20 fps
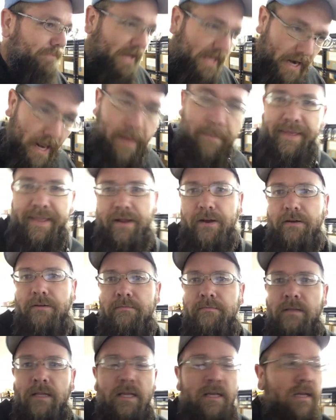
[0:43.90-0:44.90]
I'm here.
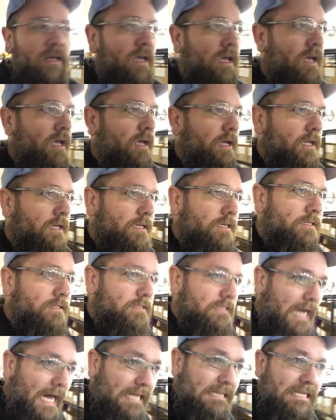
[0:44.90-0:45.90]

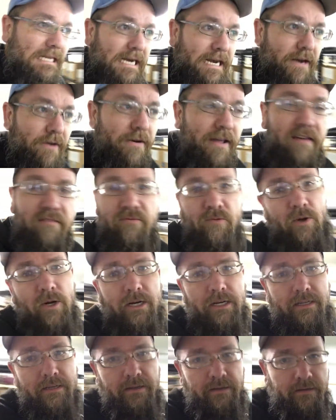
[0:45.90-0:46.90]
Not that I don't have
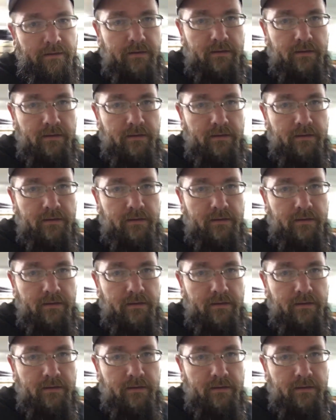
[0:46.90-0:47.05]
work,